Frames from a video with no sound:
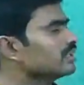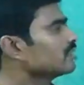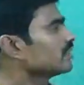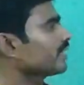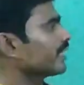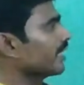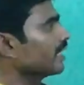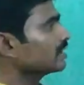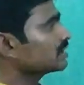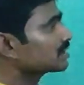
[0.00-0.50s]

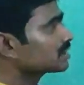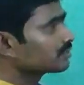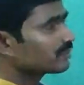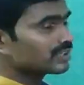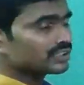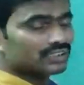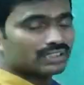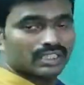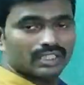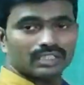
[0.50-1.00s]

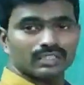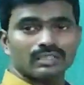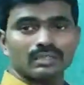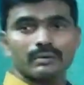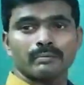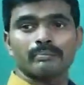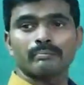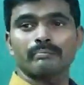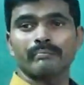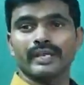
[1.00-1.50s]
transversal
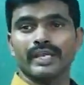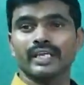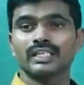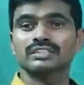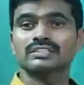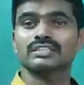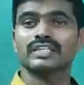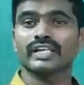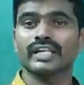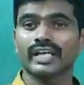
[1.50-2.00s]

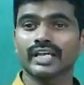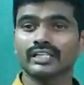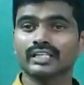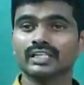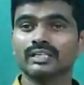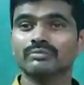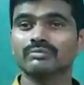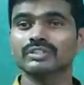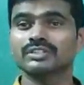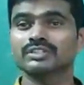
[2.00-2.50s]
makes an
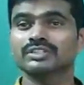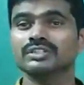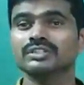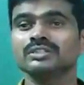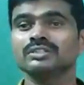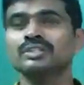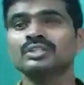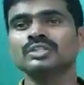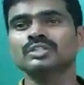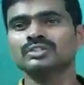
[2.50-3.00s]
angle with
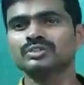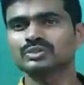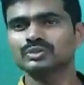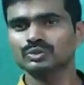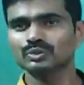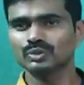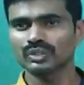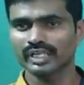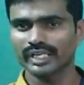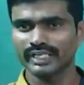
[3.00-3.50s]

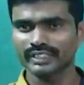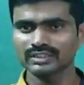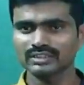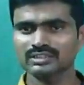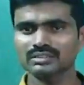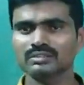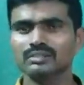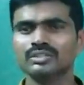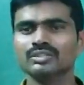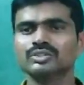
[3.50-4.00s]
two lines,